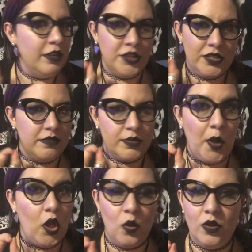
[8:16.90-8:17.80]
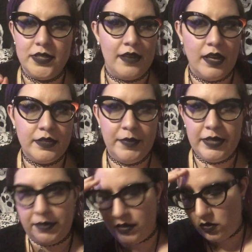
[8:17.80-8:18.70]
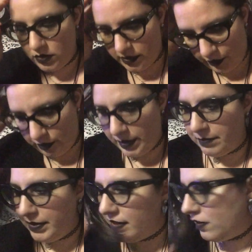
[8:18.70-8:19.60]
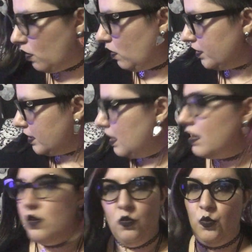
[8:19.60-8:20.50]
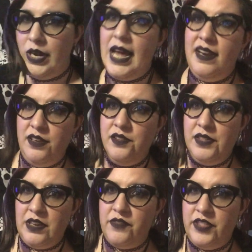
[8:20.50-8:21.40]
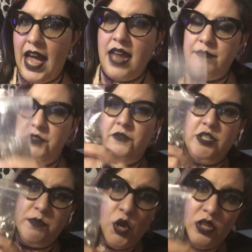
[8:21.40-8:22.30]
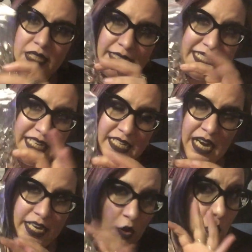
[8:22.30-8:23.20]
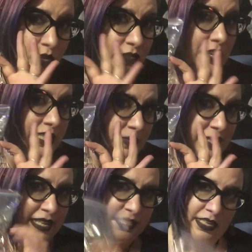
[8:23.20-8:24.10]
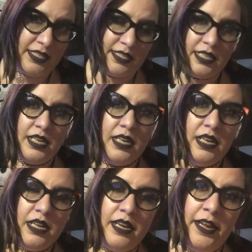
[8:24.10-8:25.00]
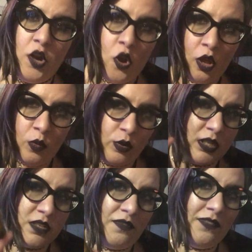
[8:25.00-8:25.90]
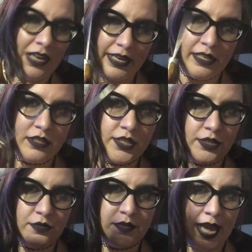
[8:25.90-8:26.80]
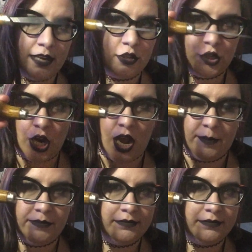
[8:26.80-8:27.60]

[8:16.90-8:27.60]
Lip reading: Just small holes, not to make big holes. If you want to make big holes, we got another thing for that. But for small little teeny tiny holes, for like something like this, an awl works fine to do that job.